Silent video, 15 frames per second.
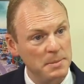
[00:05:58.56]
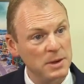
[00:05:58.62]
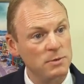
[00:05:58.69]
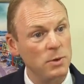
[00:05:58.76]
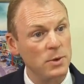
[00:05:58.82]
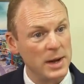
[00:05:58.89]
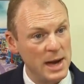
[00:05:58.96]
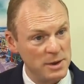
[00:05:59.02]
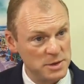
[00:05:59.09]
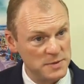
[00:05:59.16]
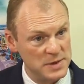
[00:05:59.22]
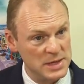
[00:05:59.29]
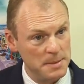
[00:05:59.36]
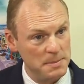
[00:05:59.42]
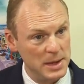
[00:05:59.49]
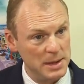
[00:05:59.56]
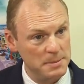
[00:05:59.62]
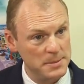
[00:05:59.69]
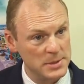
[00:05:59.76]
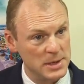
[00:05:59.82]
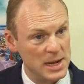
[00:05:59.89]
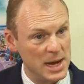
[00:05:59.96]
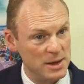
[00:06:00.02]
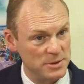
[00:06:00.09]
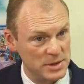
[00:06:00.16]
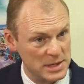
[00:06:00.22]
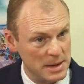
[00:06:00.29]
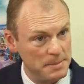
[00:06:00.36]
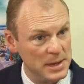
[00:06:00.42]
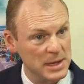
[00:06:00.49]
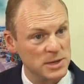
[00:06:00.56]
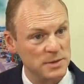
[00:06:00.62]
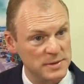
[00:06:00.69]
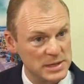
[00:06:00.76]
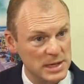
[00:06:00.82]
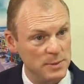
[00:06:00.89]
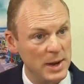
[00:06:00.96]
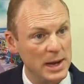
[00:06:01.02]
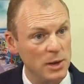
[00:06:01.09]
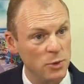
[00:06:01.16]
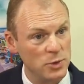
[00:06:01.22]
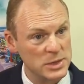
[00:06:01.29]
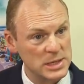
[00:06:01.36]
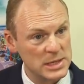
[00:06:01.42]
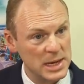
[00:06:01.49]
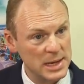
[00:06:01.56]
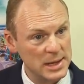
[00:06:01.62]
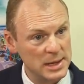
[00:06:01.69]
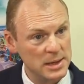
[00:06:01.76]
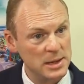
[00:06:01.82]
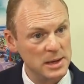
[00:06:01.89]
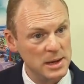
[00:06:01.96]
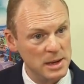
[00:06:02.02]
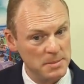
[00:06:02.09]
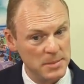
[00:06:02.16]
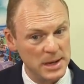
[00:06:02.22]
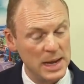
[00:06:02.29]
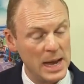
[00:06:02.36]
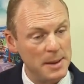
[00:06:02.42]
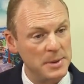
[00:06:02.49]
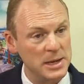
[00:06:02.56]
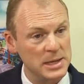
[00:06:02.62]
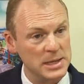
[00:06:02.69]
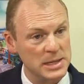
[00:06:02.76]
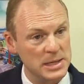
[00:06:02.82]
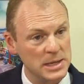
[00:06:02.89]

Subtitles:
before the House of Assembly. So the House of Assembly is obviously where laws are taken, but cabinet